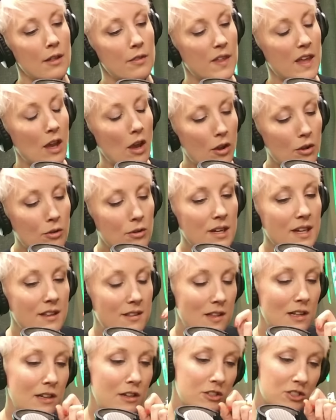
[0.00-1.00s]
The only
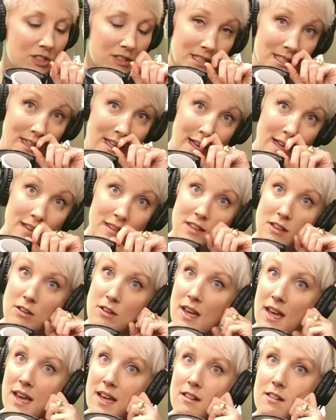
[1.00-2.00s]
solution to that in the
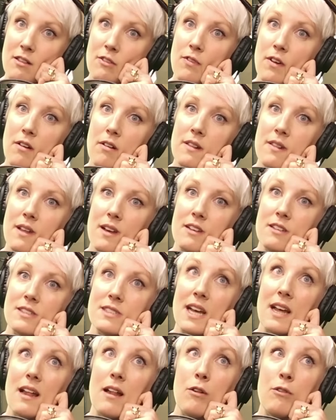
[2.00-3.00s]
UK, so far as I could
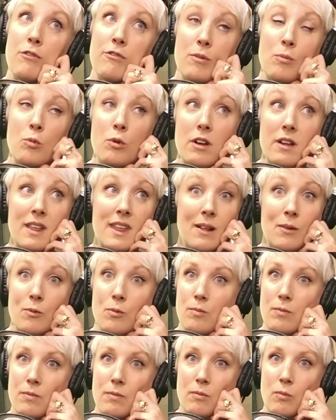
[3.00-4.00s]
tell from
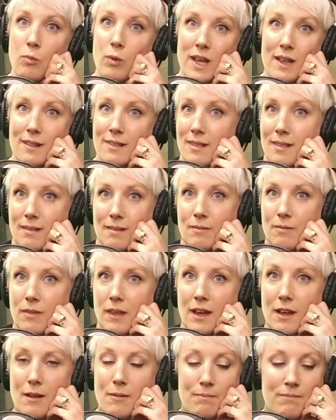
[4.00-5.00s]
working with
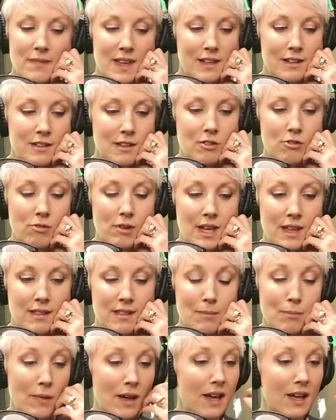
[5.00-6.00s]
industries
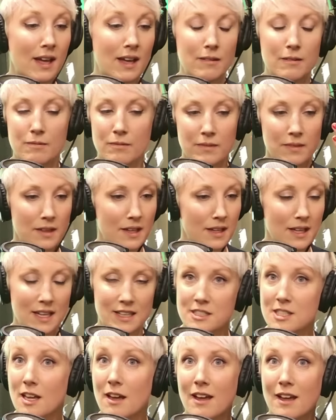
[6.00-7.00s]
in my
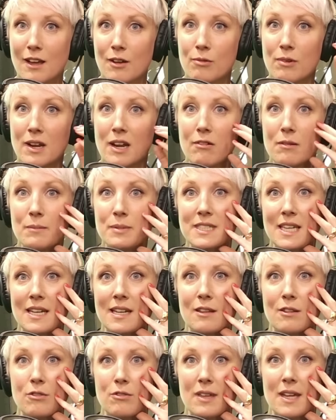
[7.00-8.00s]
entire career, and
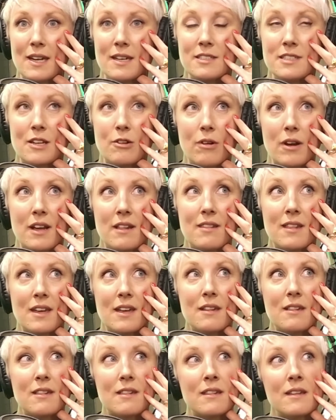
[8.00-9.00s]
particularly through the energy
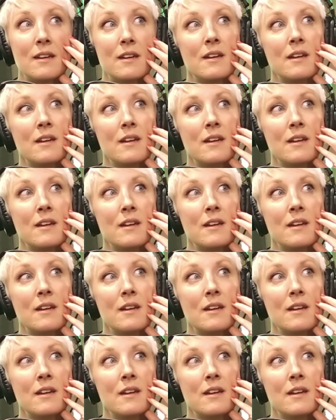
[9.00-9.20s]
crisis,